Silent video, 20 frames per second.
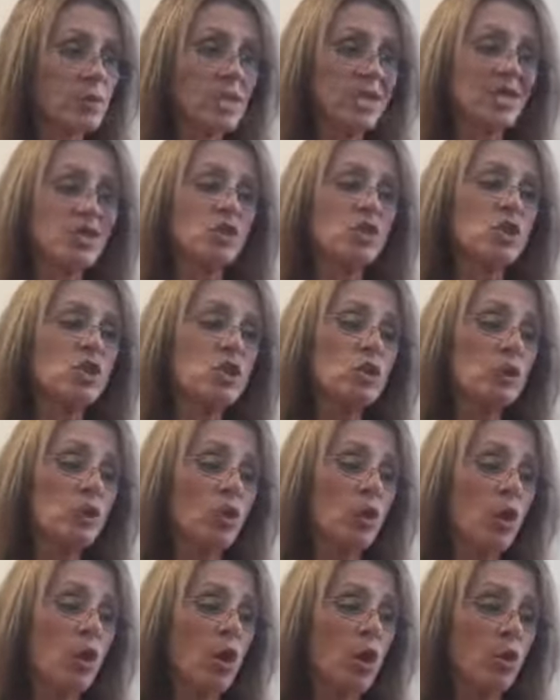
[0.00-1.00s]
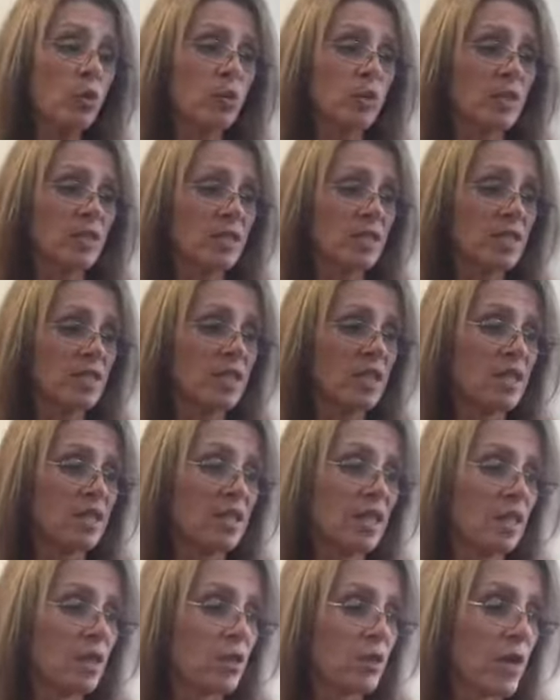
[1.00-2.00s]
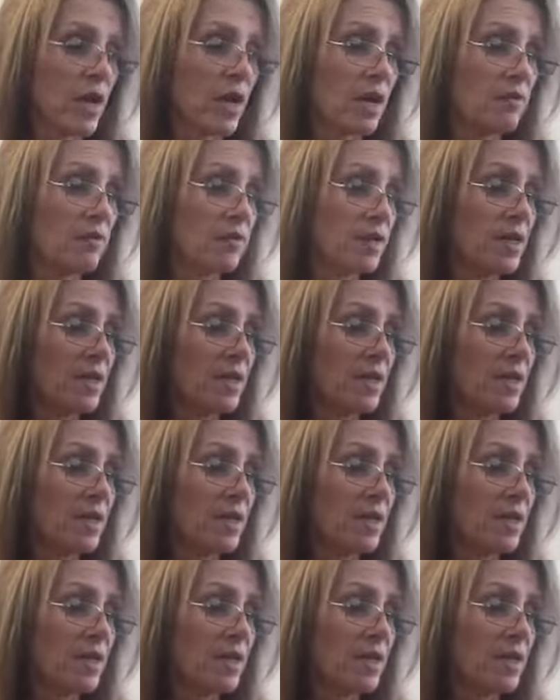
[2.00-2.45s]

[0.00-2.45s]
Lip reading: And you can do it all with this kit that you have.